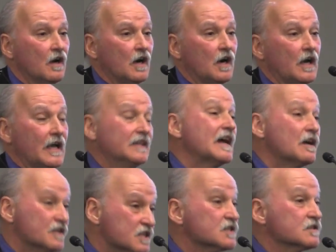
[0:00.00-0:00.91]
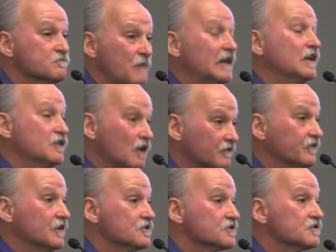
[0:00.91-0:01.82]
Uh, and that's spiny
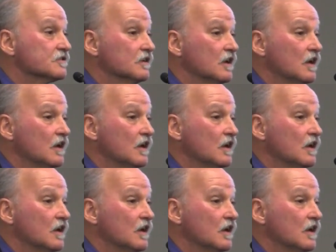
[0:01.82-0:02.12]
dogfish.